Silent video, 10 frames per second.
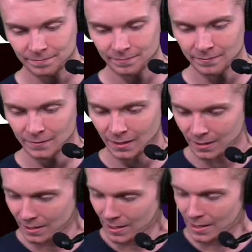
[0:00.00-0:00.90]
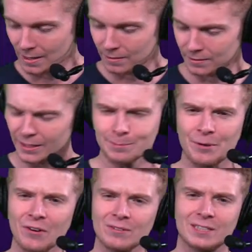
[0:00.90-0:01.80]
I think it's my
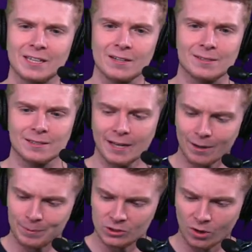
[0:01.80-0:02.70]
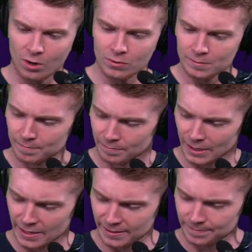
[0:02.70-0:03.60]
favorite tequila, that or Patron,
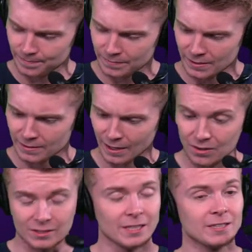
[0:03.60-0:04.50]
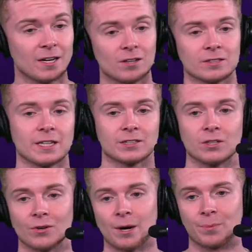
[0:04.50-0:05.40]
but I don't know. It's 1800. is actually
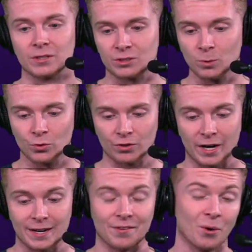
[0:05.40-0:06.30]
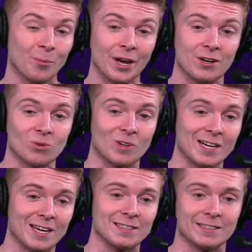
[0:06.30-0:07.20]
going down pretty smoothly right now. Normally, I don't
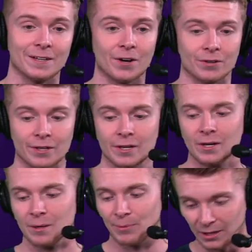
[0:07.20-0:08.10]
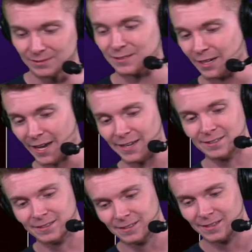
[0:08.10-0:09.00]
like 1800, but today
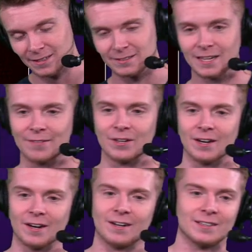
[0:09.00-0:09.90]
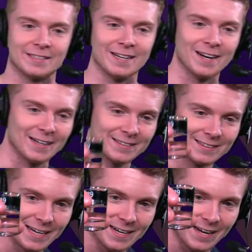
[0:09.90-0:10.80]
it's having a or it's hitting nice.
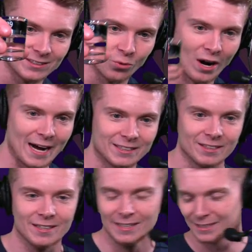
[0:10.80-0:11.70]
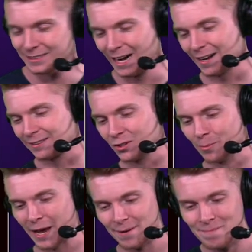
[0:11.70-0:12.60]
It's hitting nice. So Roger, shout out to you,
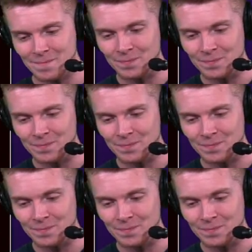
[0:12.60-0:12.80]
man.